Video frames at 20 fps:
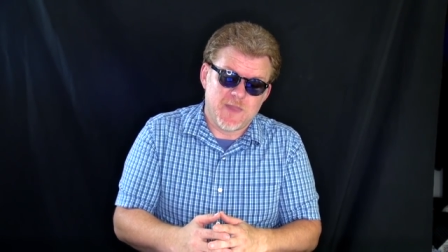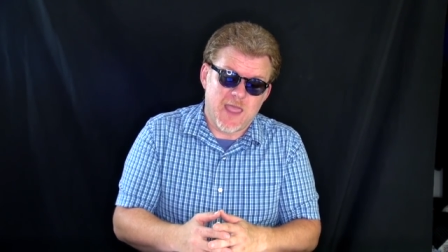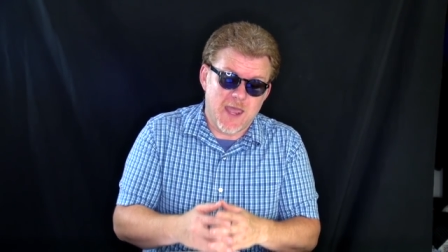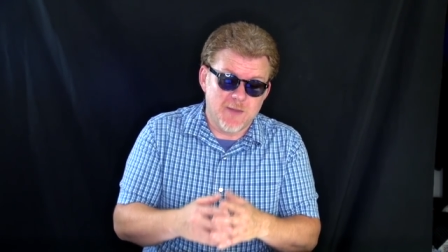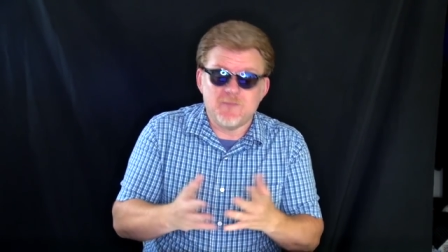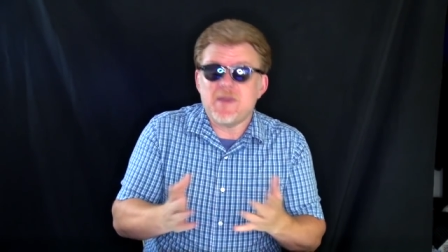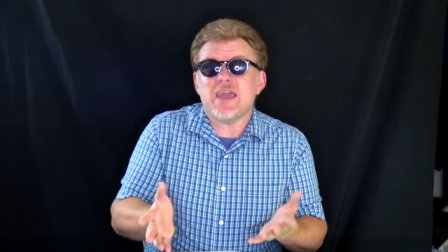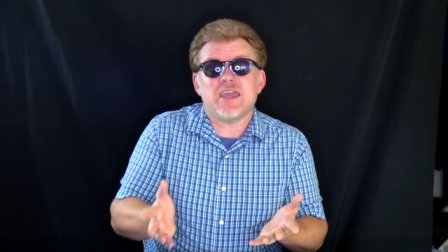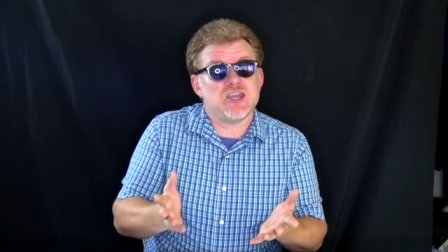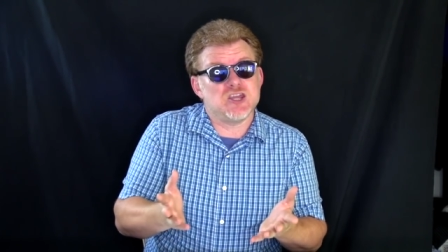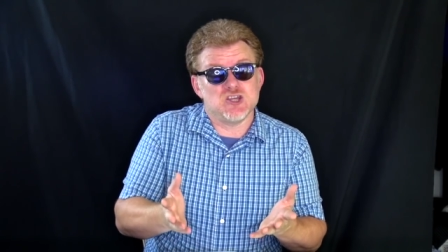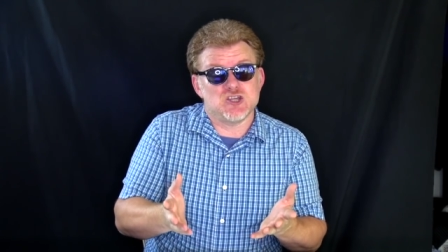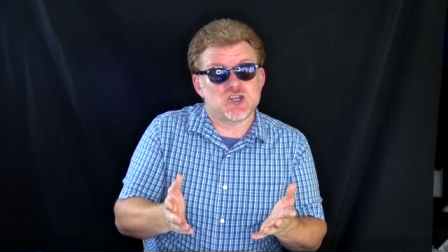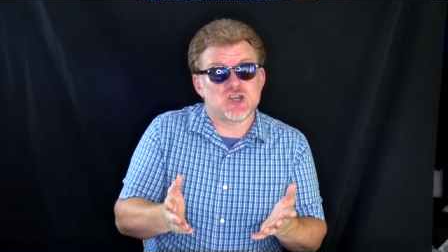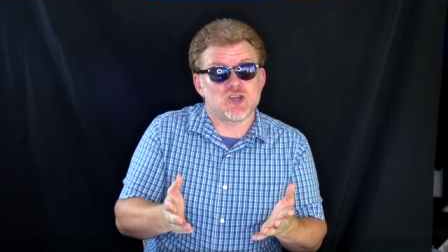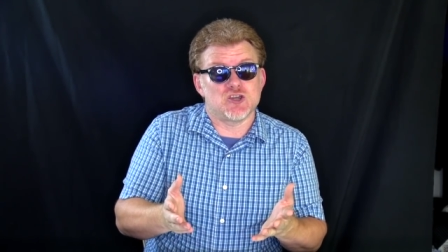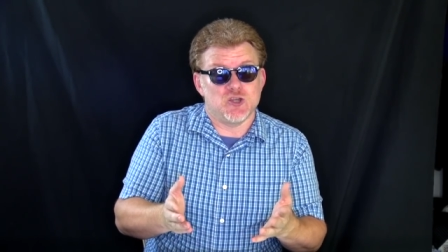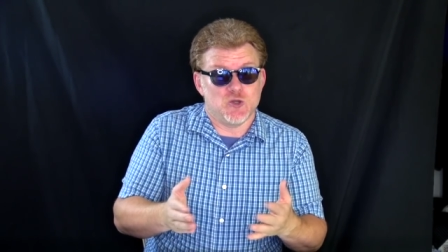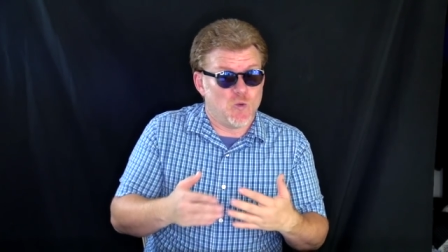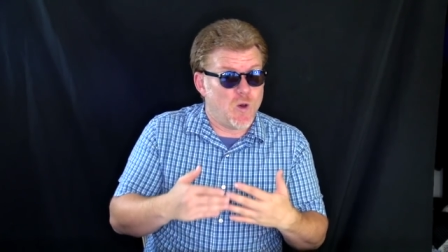and making
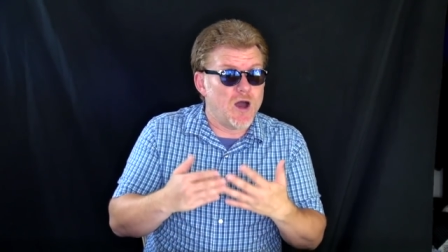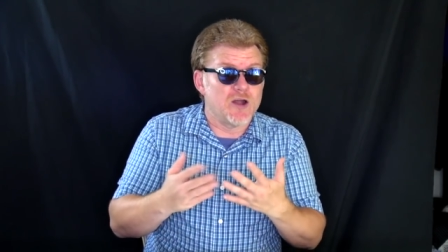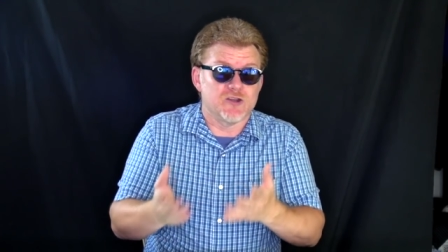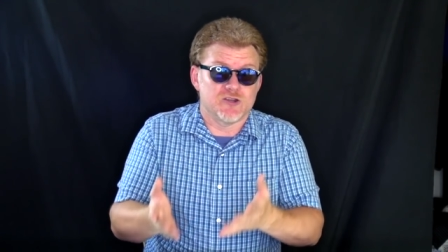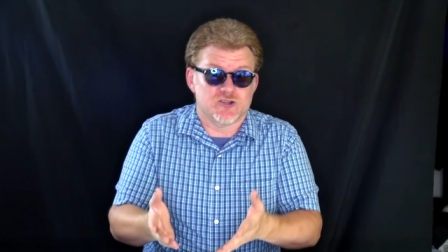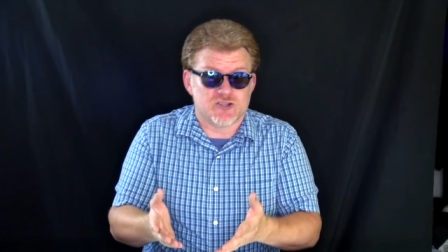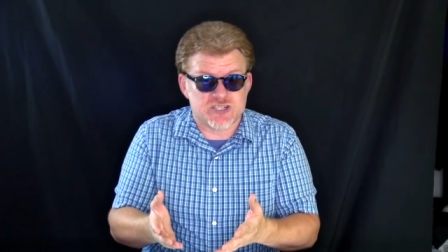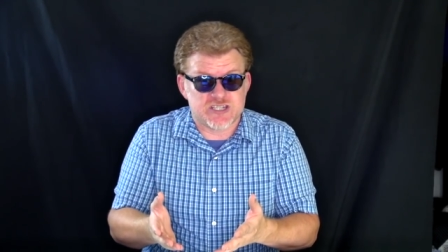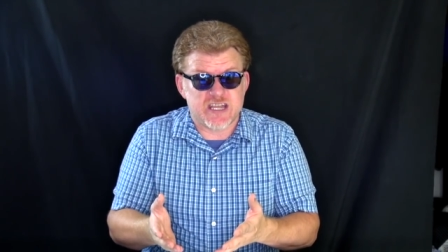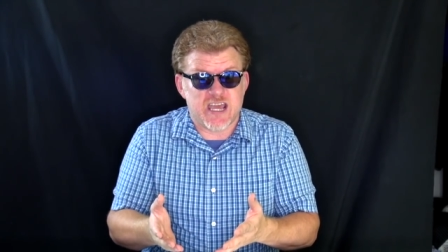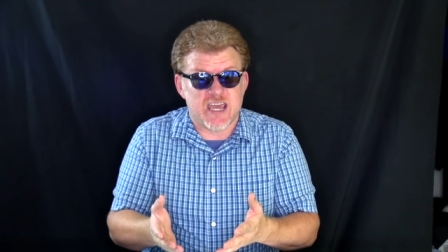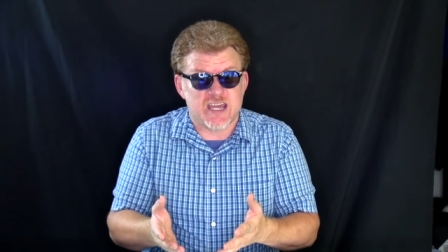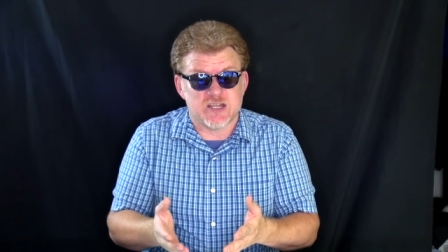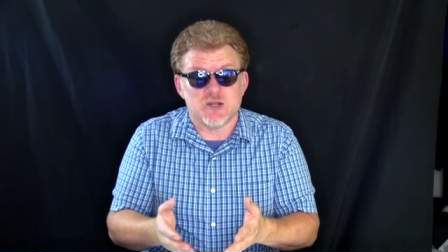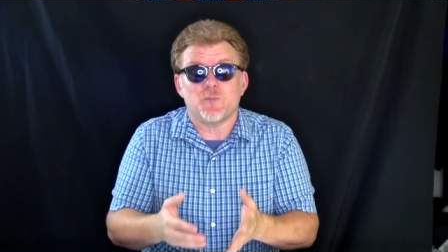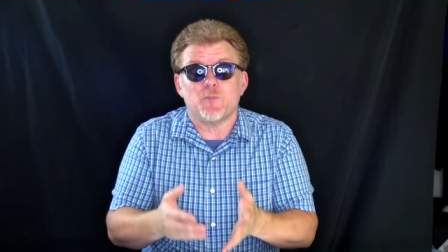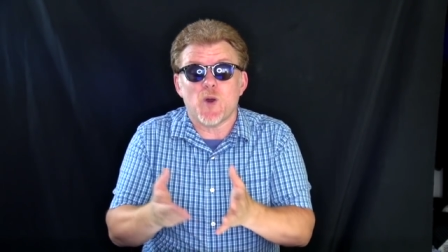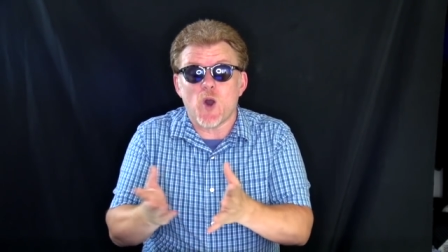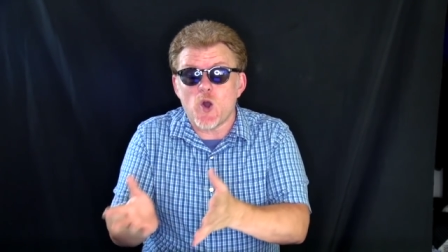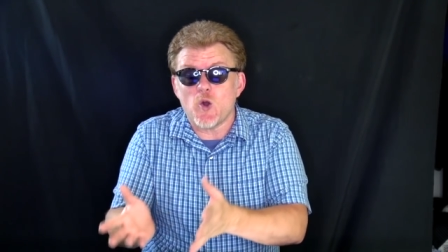sure you
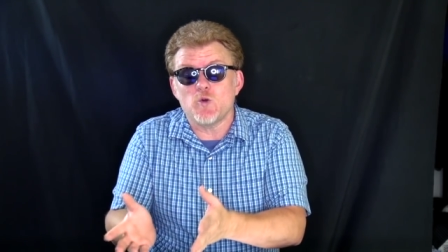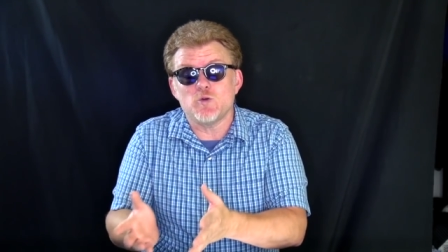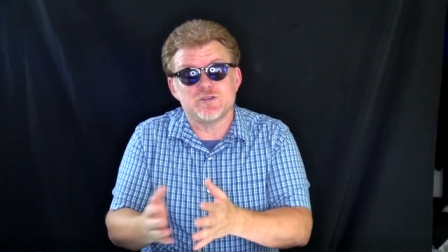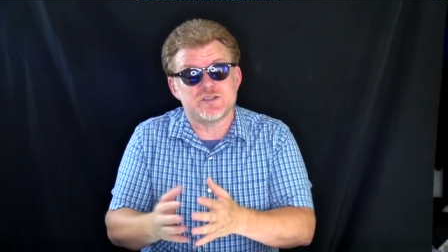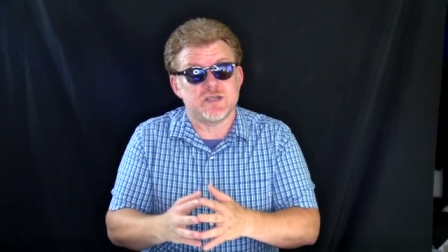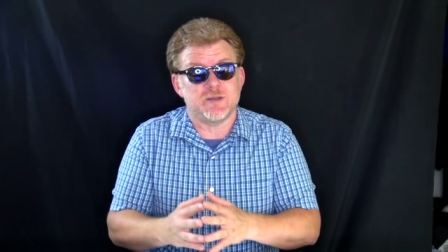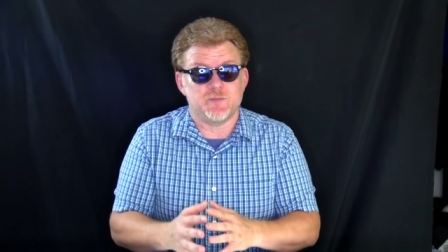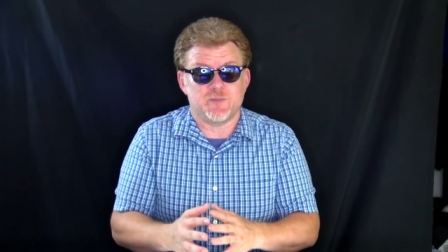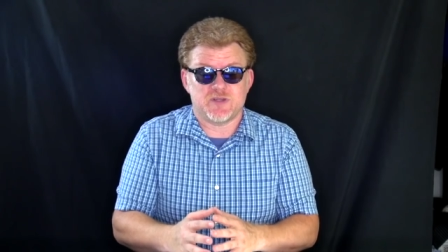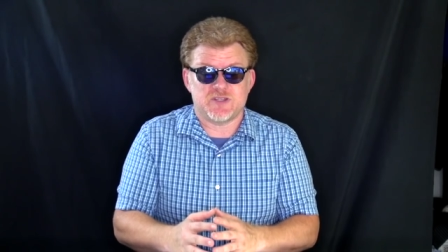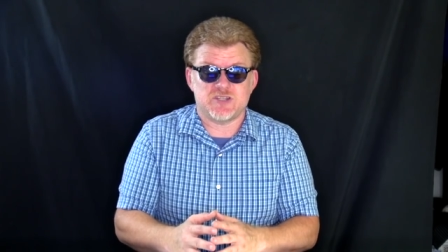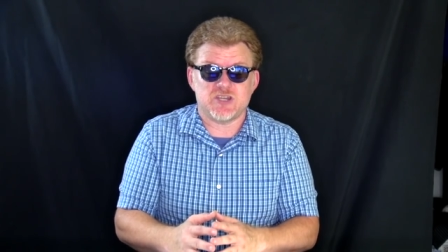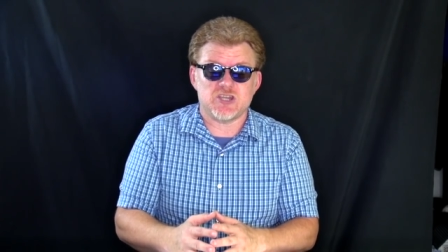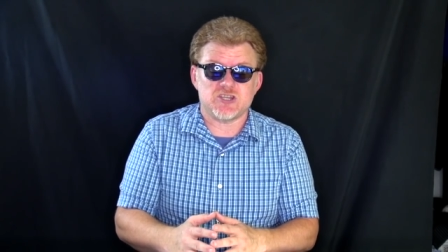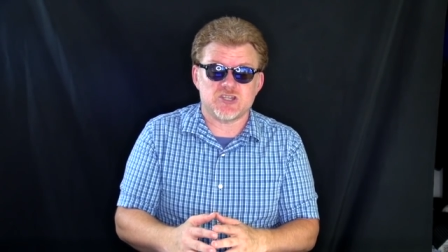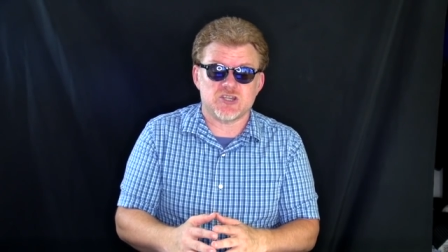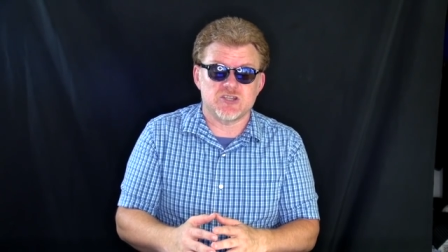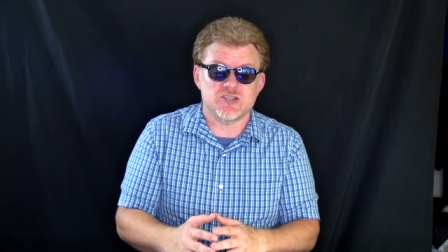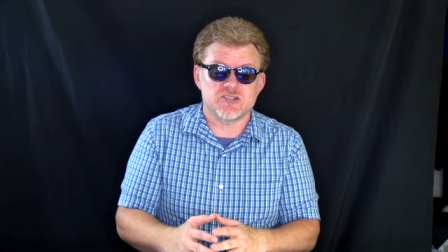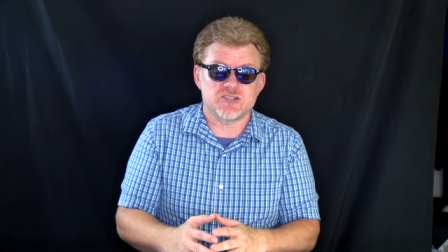understand opposing
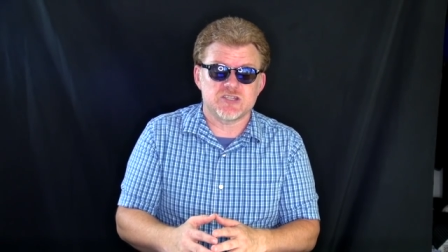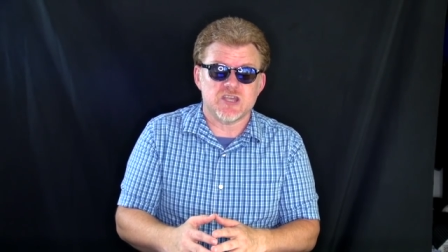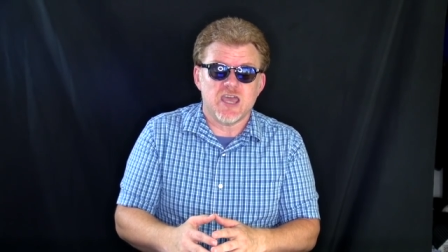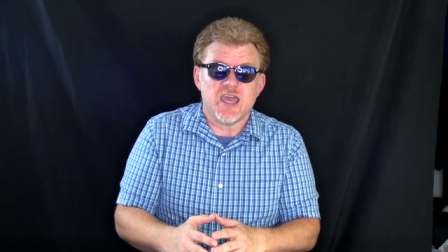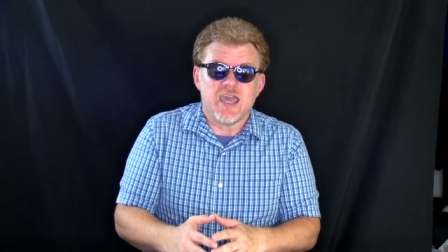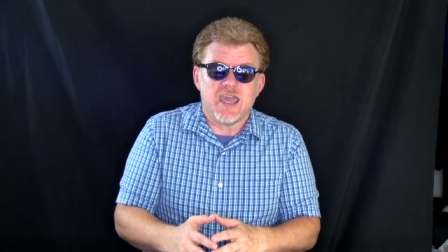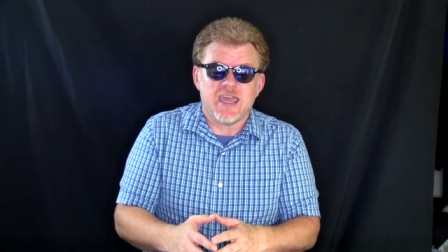positions